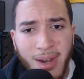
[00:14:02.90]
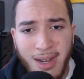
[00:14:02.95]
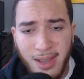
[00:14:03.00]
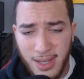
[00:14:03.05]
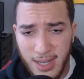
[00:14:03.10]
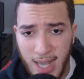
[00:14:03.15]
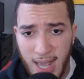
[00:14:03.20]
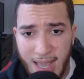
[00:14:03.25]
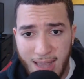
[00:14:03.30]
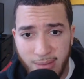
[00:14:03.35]
into
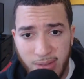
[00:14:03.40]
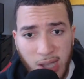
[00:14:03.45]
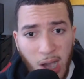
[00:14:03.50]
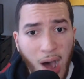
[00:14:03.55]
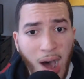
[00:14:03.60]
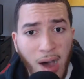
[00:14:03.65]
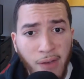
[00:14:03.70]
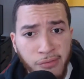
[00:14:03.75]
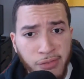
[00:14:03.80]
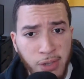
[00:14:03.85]
the game,
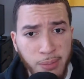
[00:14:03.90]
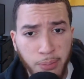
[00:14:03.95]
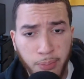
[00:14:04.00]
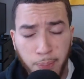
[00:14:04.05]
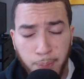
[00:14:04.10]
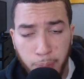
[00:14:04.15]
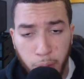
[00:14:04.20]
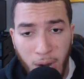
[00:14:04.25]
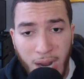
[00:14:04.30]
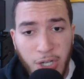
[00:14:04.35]
Goff, you
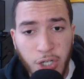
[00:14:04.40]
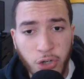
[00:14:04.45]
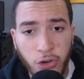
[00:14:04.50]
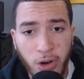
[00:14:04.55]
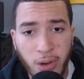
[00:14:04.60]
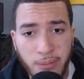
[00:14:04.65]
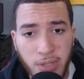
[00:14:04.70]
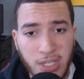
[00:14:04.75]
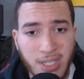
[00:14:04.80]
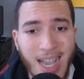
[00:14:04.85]
pressure
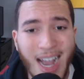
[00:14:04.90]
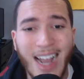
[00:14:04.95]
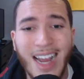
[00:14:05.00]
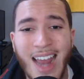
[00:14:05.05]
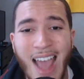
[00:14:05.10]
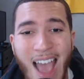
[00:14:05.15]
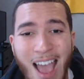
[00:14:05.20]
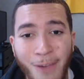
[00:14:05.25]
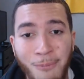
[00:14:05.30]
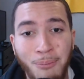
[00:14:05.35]
him, second
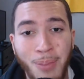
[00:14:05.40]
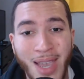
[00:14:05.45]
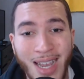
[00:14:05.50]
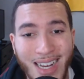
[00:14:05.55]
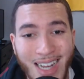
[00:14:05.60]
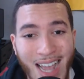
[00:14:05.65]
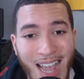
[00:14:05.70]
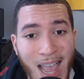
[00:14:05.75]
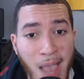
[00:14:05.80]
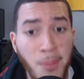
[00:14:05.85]
half, big
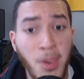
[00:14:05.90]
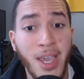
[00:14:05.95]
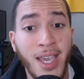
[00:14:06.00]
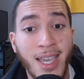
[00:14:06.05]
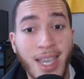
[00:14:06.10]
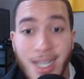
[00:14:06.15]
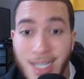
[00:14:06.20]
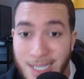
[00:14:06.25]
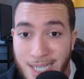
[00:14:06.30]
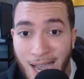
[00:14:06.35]
game, he can
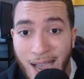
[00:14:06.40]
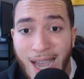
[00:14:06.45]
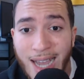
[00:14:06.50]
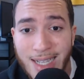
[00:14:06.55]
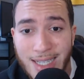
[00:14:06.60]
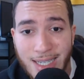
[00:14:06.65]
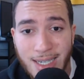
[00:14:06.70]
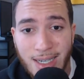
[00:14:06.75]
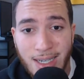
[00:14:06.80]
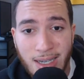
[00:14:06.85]
get
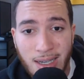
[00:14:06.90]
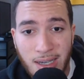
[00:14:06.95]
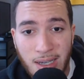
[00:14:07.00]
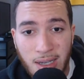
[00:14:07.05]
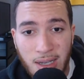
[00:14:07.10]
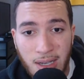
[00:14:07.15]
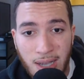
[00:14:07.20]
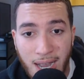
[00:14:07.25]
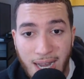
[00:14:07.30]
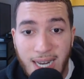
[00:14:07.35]
tight.
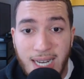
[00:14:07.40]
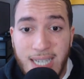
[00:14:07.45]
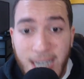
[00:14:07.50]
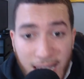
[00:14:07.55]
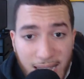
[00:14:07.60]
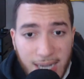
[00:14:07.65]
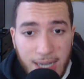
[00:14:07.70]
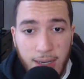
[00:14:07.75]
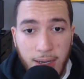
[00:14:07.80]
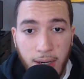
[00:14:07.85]
And he
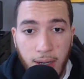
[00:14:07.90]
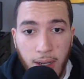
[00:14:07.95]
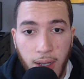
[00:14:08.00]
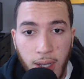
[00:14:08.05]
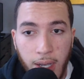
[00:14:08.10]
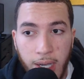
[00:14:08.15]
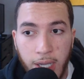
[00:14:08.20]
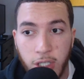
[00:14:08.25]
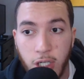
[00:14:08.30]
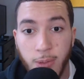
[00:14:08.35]
did.
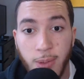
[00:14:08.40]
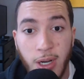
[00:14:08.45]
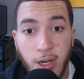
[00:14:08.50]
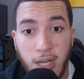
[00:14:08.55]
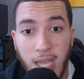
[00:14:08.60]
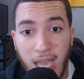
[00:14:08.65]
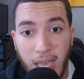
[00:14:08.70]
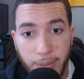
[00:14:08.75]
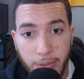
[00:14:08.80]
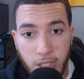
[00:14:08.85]
Jahmyr
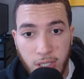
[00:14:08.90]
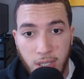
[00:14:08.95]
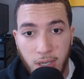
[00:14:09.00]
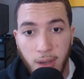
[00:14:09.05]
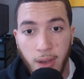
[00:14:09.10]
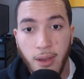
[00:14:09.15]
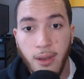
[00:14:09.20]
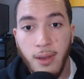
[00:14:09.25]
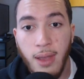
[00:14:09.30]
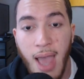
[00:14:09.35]
Gibbs,
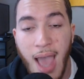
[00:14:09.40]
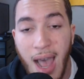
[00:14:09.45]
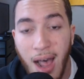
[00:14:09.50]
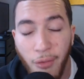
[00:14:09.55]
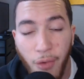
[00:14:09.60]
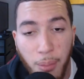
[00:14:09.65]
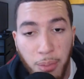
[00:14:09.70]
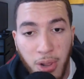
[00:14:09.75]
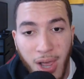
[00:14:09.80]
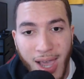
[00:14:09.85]
hell of
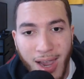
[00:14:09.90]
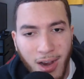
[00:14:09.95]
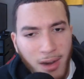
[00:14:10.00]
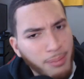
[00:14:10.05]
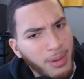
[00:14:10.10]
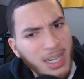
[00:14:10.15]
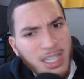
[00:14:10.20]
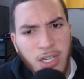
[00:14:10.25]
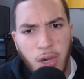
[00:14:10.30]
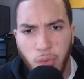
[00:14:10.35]
a player,
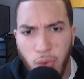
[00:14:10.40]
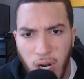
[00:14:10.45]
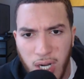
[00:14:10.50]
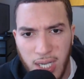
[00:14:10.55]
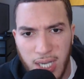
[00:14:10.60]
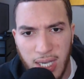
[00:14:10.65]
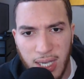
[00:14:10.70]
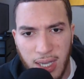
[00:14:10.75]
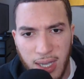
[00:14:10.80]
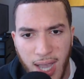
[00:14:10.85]
but he's a
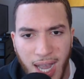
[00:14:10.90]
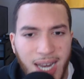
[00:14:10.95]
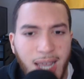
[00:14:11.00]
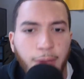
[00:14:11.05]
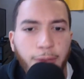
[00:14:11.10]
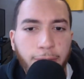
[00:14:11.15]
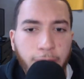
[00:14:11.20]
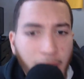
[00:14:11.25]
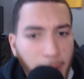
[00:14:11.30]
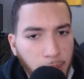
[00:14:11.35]
rookie, and he
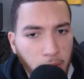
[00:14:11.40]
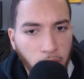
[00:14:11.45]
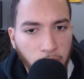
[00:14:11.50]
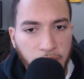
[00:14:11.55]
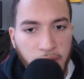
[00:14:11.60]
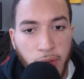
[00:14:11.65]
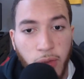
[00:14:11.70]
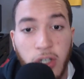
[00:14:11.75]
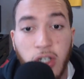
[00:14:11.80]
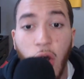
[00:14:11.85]
fumbled,
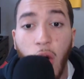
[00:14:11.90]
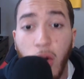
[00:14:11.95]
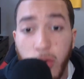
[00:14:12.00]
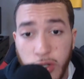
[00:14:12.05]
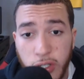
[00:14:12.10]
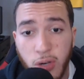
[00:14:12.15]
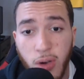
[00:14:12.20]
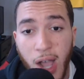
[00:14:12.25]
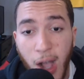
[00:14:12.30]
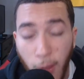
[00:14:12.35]
which
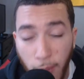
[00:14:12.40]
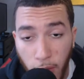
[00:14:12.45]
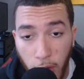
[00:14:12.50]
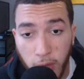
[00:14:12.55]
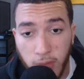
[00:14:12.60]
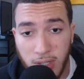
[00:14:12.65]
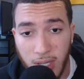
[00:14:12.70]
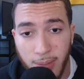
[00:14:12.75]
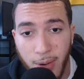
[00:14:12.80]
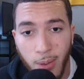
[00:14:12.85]
also helped
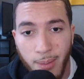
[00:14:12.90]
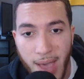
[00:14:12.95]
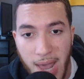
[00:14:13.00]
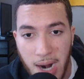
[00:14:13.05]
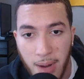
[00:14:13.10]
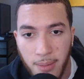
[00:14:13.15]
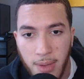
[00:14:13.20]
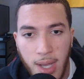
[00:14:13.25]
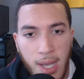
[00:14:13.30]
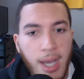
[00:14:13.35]
hurt the
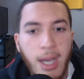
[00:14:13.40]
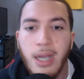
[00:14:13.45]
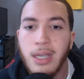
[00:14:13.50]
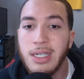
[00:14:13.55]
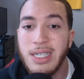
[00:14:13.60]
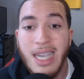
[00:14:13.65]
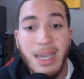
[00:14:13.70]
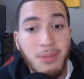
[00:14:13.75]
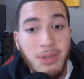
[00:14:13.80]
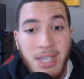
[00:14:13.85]
momentum.
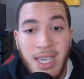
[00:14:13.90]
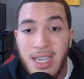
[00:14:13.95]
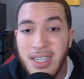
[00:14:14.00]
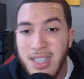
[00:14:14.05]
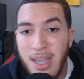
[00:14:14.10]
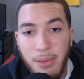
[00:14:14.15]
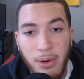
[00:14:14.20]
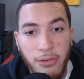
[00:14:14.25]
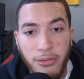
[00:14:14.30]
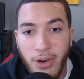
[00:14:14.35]
CMC's
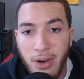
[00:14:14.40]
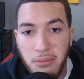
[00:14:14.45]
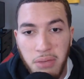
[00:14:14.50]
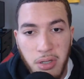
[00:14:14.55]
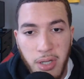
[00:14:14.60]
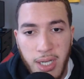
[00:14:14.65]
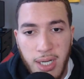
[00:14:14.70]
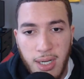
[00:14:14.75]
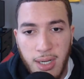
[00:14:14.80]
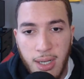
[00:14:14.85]
never
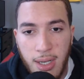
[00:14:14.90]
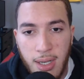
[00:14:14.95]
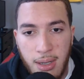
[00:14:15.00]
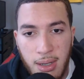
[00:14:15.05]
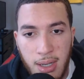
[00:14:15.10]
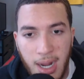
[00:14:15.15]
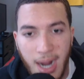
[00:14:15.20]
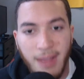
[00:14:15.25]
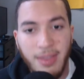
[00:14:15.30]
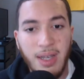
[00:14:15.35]
fumbling,
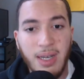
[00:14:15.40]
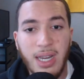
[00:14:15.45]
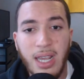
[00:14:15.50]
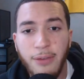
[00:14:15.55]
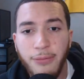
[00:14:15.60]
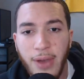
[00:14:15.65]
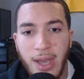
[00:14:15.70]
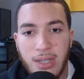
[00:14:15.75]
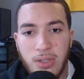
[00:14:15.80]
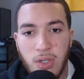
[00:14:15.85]
and the
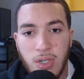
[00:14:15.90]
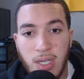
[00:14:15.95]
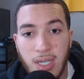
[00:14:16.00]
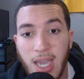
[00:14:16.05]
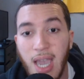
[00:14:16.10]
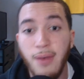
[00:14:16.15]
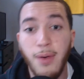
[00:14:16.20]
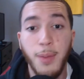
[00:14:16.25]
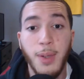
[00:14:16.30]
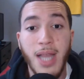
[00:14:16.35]
defense
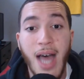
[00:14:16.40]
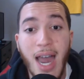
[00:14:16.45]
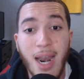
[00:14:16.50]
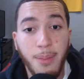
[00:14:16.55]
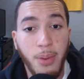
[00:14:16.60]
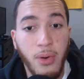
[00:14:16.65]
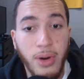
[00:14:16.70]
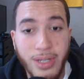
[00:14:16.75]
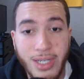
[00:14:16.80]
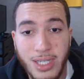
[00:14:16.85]
gave up a lot of
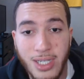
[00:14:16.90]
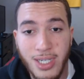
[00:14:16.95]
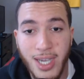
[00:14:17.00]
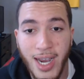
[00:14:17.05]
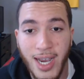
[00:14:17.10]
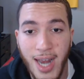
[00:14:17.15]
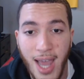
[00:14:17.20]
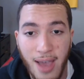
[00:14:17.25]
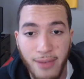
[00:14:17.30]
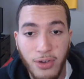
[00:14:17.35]
points in the
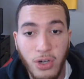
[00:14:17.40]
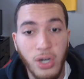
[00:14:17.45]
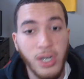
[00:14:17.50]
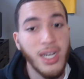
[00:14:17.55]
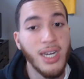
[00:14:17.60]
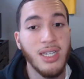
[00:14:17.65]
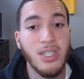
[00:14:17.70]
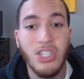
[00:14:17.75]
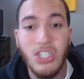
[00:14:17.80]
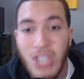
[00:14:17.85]
second half. Couldn't
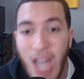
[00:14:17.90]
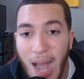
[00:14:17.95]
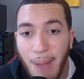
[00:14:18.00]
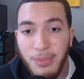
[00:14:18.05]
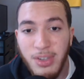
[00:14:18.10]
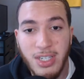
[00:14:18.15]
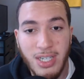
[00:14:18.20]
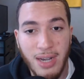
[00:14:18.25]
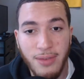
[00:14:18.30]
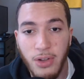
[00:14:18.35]
get a stop
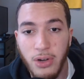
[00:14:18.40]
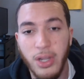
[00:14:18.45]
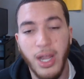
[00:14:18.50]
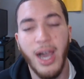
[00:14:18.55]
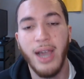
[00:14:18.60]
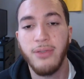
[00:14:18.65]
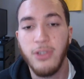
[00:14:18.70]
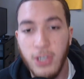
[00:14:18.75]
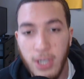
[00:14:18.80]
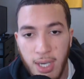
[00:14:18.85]
to save their
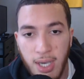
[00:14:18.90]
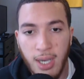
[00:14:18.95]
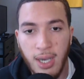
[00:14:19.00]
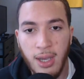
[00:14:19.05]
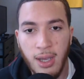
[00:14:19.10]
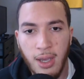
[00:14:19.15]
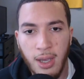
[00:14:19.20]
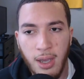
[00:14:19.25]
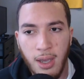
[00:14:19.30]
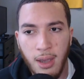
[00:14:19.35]
lives.
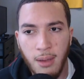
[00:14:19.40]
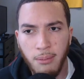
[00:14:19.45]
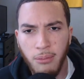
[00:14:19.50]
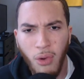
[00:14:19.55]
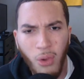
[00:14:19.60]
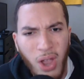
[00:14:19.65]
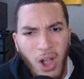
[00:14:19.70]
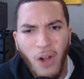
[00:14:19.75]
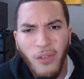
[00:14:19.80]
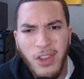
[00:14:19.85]
But
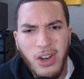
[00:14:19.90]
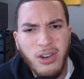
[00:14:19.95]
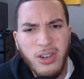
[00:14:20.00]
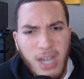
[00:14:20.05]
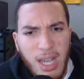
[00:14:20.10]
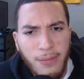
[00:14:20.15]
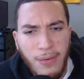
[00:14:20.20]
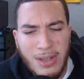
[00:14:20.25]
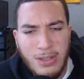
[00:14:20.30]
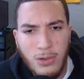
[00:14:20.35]
we all knew the
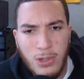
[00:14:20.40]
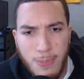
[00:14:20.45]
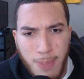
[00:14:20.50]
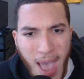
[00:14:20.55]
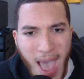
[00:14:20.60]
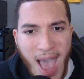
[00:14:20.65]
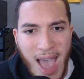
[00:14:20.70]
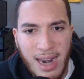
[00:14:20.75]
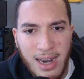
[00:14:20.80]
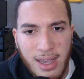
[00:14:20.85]
defense was
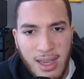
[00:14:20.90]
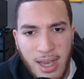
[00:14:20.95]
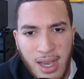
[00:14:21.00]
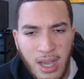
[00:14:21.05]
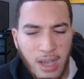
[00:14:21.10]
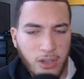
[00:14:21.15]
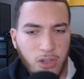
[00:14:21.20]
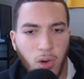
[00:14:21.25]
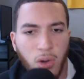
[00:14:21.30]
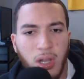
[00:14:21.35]
bad.
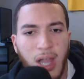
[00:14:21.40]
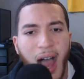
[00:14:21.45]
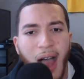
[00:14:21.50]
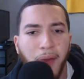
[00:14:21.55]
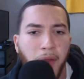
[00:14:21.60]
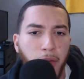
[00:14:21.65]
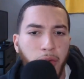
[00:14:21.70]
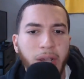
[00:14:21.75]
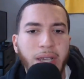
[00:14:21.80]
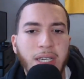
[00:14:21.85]
So a lot of
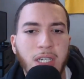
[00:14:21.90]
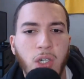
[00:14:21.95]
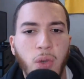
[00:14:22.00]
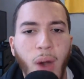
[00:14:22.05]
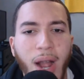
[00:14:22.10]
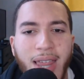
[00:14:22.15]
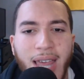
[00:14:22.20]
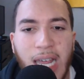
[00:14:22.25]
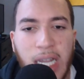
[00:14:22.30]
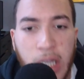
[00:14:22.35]
the reasons
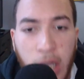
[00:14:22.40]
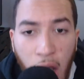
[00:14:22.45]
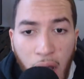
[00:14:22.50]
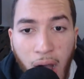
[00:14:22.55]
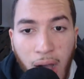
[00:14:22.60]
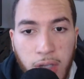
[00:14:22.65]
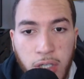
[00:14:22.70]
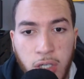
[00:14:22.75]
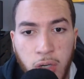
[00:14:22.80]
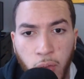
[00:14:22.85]
why they
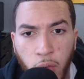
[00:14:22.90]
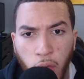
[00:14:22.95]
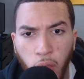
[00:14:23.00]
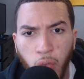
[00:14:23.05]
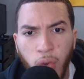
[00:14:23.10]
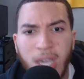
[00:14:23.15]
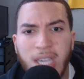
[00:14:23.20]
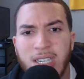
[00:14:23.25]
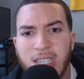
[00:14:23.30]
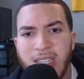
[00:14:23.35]
lost were
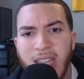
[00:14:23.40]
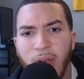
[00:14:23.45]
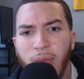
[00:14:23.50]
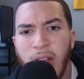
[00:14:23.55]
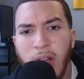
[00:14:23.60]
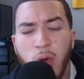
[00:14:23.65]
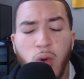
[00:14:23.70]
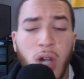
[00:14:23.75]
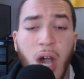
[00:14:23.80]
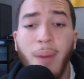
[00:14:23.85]
reasons that we
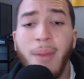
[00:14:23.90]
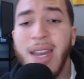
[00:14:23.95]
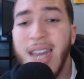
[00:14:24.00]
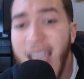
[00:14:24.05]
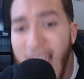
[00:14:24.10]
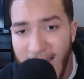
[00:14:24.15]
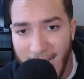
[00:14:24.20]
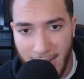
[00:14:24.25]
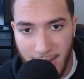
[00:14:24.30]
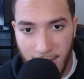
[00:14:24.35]
knew coming
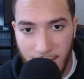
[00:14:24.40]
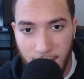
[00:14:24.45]
in.